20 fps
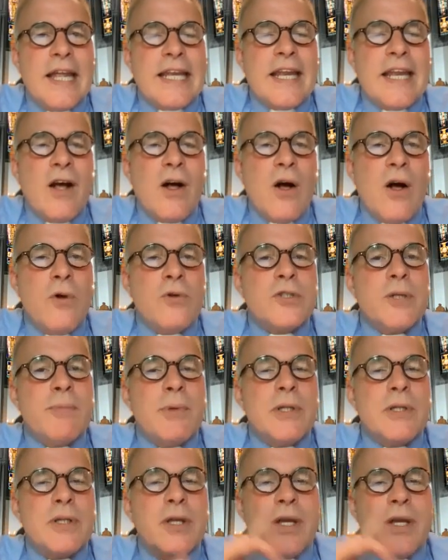Now,
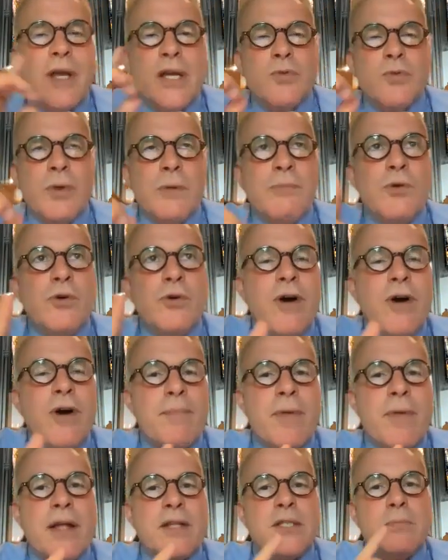ultimately, as we move up
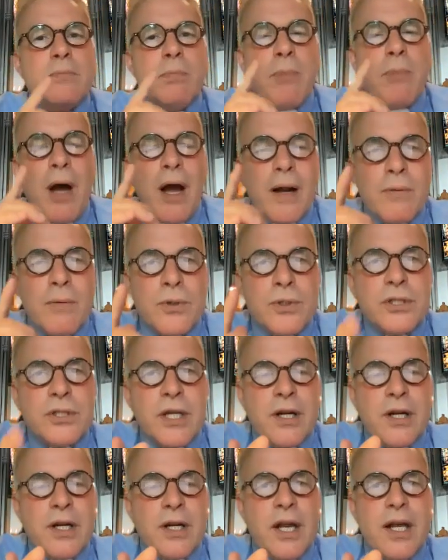that spiral
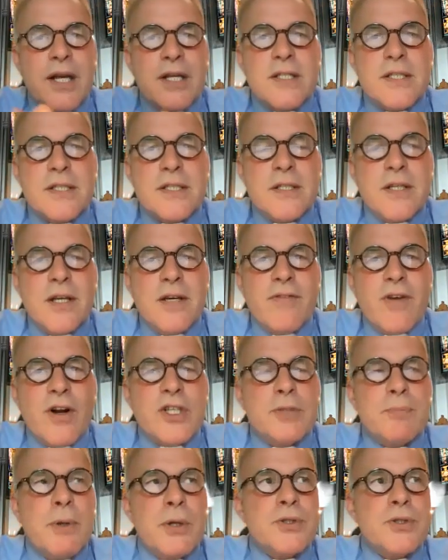staircase of our
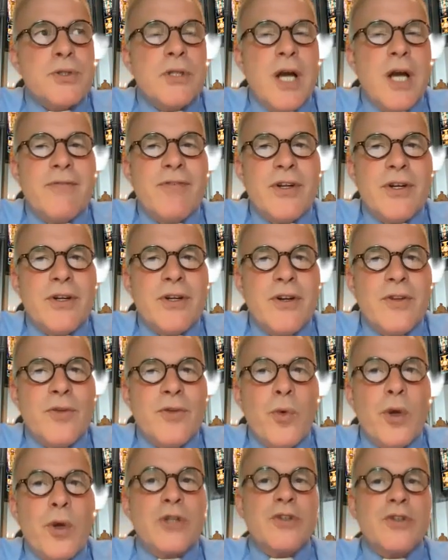spiritual life on
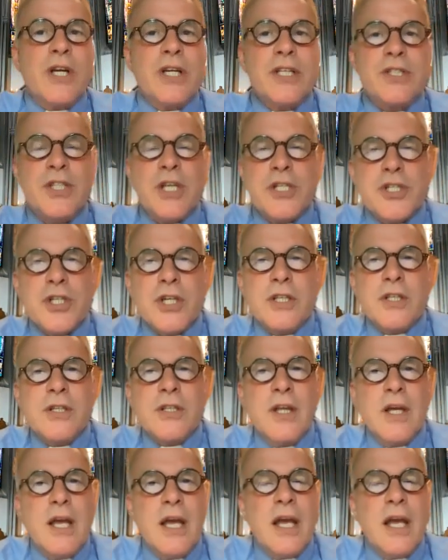earth, we transition
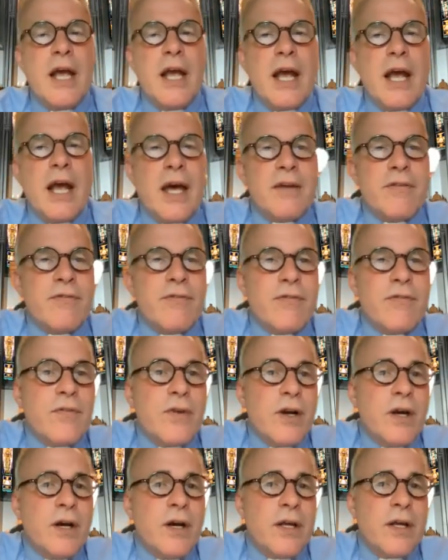out of
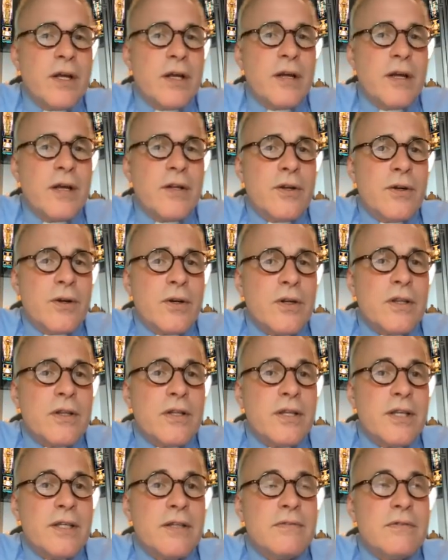an
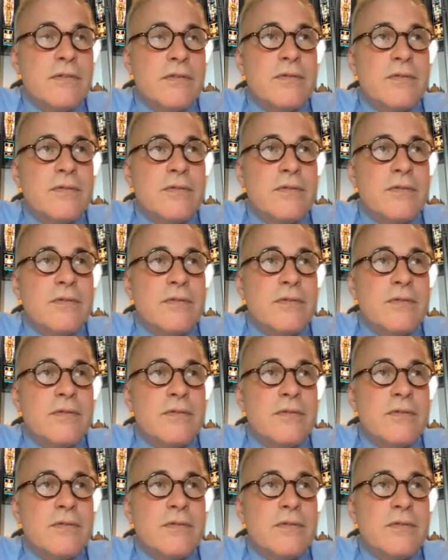earthly